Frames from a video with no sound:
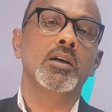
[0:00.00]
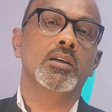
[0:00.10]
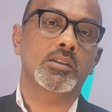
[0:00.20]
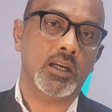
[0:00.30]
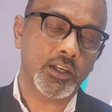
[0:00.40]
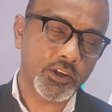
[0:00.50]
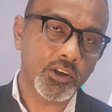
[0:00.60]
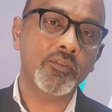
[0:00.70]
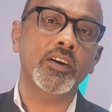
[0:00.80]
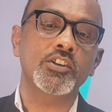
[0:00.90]
Study
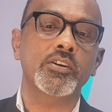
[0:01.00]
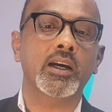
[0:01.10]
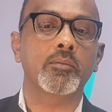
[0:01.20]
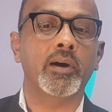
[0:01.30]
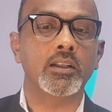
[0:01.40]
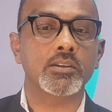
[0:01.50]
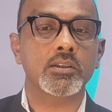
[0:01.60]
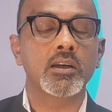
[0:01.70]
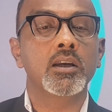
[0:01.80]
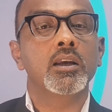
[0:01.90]
Unifees
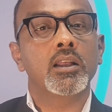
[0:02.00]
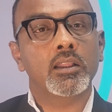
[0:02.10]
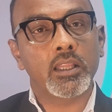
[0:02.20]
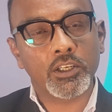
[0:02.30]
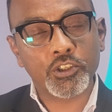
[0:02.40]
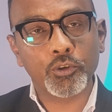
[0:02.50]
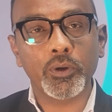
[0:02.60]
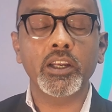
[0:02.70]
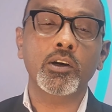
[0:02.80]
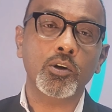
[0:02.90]
recommends that you
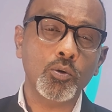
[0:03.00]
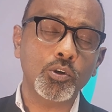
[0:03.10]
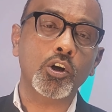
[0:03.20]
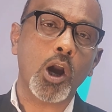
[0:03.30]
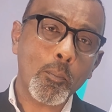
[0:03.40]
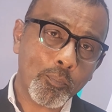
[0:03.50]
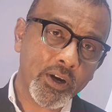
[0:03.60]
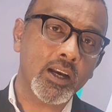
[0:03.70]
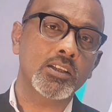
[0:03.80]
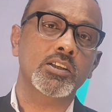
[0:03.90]
include
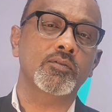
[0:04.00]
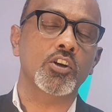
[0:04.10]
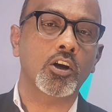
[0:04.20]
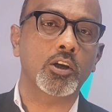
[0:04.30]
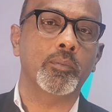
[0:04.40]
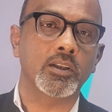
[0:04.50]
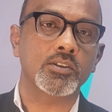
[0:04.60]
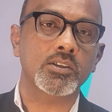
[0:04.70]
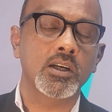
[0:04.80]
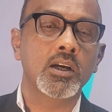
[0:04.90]
comprehensive
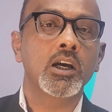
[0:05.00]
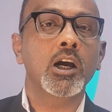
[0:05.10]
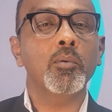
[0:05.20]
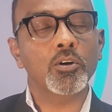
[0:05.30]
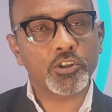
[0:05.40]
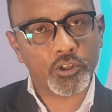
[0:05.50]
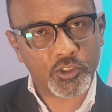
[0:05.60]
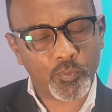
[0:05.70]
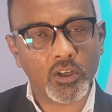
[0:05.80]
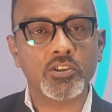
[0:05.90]
documents about your
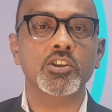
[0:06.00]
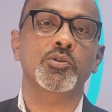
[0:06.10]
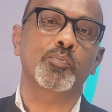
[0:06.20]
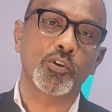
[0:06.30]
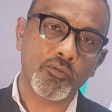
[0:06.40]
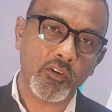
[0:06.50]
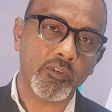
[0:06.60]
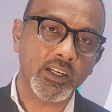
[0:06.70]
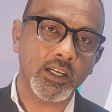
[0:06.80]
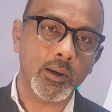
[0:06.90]
sponsor's proof
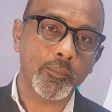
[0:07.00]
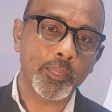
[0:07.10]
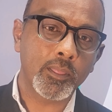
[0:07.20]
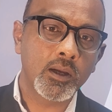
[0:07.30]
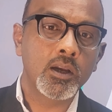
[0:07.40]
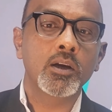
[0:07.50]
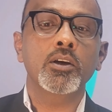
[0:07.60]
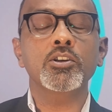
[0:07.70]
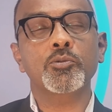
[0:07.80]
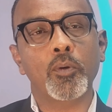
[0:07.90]
of income,
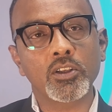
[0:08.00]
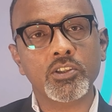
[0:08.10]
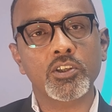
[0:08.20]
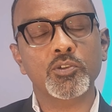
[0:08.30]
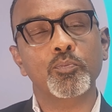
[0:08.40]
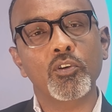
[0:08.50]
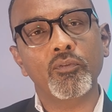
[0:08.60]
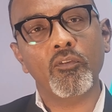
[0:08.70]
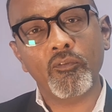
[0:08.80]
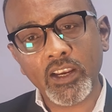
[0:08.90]
your sponsor's
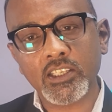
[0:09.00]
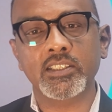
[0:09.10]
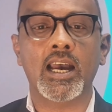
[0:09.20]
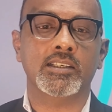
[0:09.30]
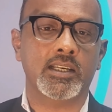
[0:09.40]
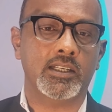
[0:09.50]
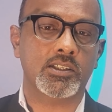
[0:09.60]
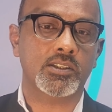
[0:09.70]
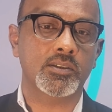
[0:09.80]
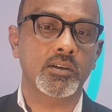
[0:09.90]
proof of fixed
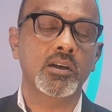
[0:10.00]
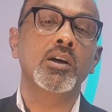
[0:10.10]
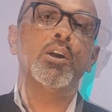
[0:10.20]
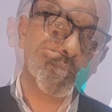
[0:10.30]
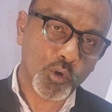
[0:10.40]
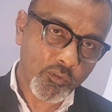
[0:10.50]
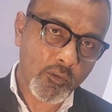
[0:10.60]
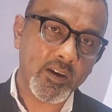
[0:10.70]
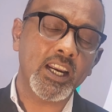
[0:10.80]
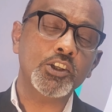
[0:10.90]
assets, proof
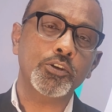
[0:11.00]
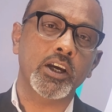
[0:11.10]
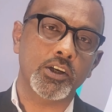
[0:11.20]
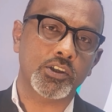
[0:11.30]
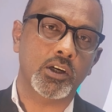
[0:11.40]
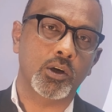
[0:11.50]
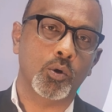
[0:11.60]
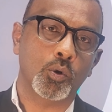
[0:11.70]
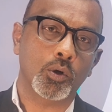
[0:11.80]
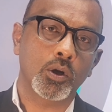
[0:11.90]
of an education
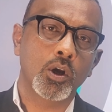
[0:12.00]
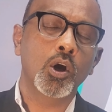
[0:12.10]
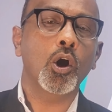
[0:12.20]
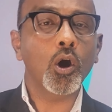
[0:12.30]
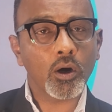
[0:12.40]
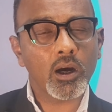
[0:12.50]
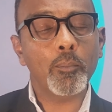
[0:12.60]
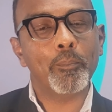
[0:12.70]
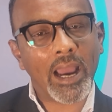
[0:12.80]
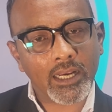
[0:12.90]
loan, or a
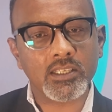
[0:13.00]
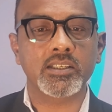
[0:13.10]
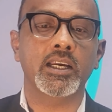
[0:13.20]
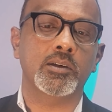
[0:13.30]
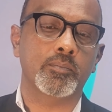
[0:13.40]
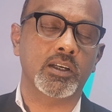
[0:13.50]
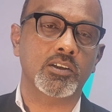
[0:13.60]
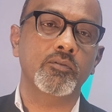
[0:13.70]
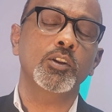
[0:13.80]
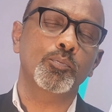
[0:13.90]
bank statement
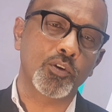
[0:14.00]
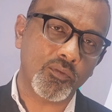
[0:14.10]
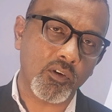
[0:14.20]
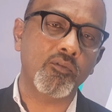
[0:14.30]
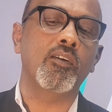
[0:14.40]
with proof of